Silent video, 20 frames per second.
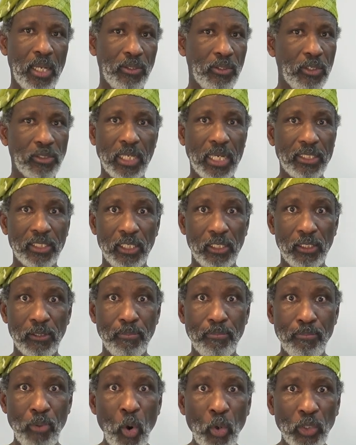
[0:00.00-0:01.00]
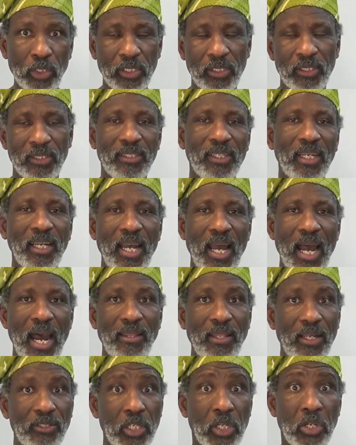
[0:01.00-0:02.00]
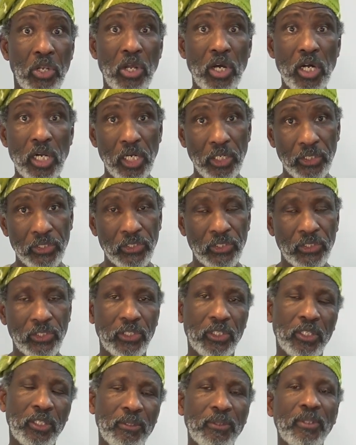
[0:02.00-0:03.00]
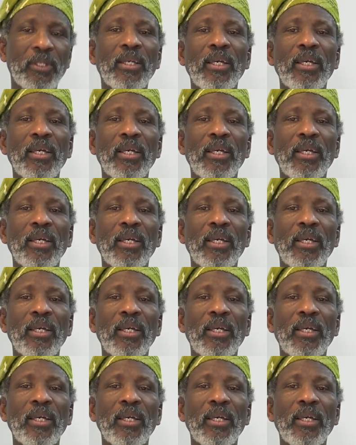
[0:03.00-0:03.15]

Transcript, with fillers: just as it's important, and that's a nurse.